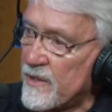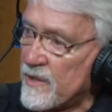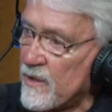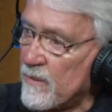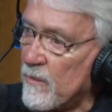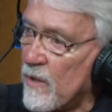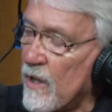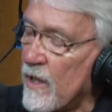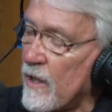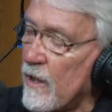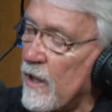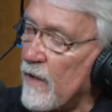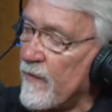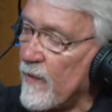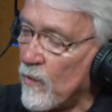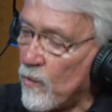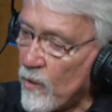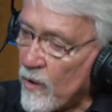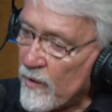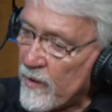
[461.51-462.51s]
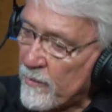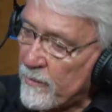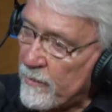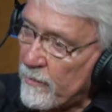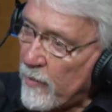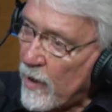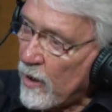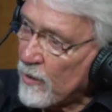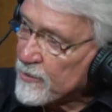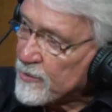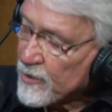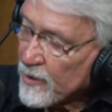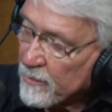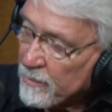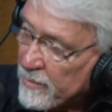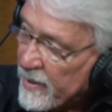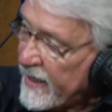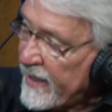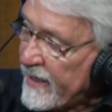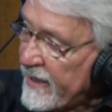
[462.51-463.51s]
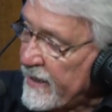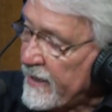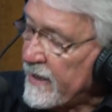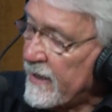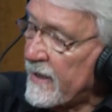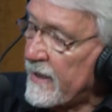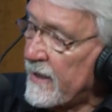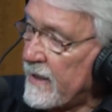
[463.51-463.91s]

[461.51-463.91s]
should mark it off and where the ball should be